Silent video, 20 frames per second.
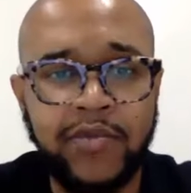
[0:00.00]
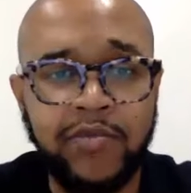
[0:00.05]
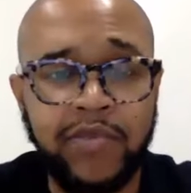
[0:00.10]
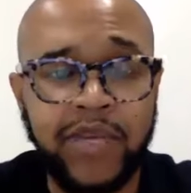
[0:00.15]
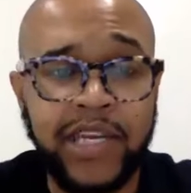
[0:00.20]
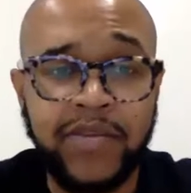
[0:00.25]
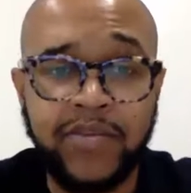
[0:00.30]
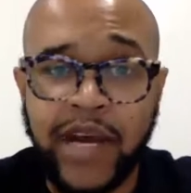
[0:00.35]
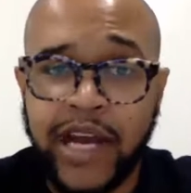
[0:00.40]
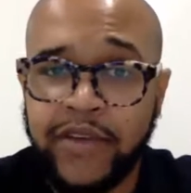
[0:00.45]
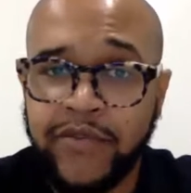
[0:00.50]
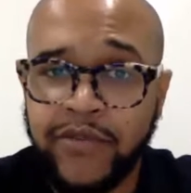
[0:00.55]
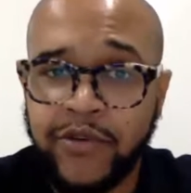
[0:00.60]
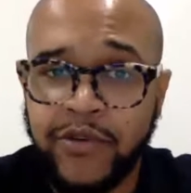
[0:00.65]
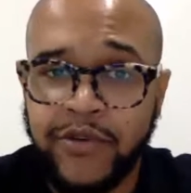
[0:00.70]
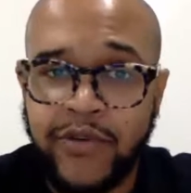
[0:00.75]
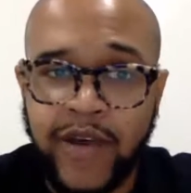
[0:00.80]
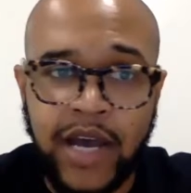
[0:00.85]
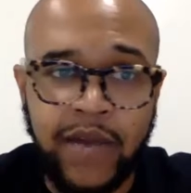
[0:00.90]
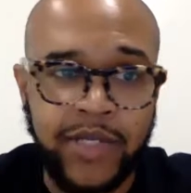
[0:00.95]
being
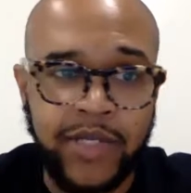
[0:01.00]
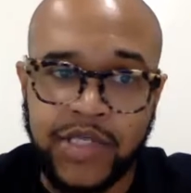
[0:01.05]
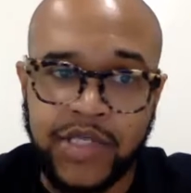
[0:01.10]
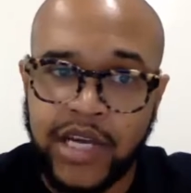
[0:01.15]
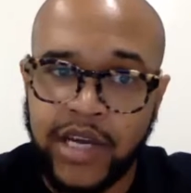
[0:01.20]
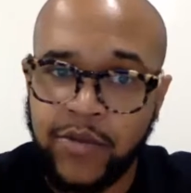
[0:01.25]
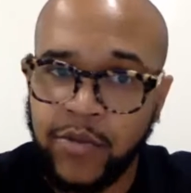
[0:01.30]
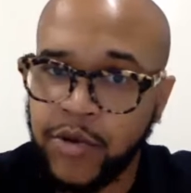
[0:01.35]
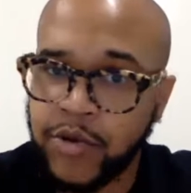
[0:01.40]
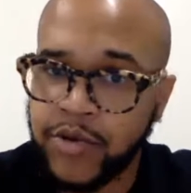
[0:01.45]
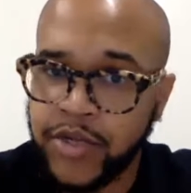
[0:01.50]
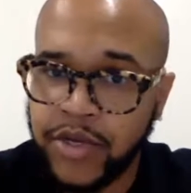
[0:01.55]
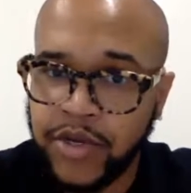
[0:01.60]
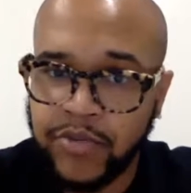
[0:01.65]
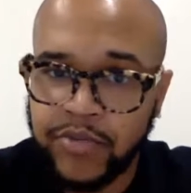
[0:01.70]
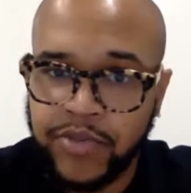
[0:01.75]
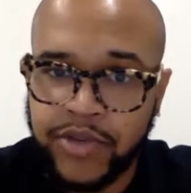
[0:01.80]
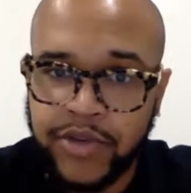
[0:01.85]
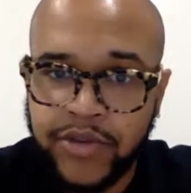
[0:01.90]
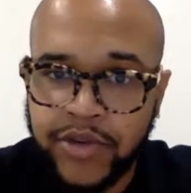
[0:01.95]
mindful of how much time we're on the
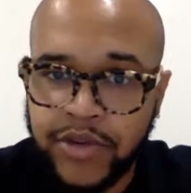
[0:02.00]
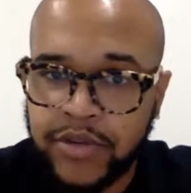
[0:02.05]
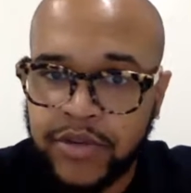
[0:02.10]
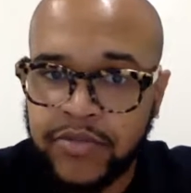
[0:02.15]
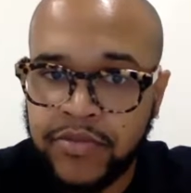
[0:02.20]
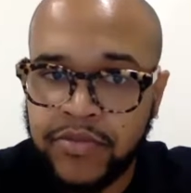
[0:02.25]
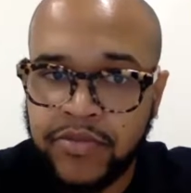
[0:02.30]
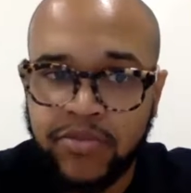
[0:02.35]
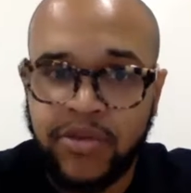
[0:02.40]
computer,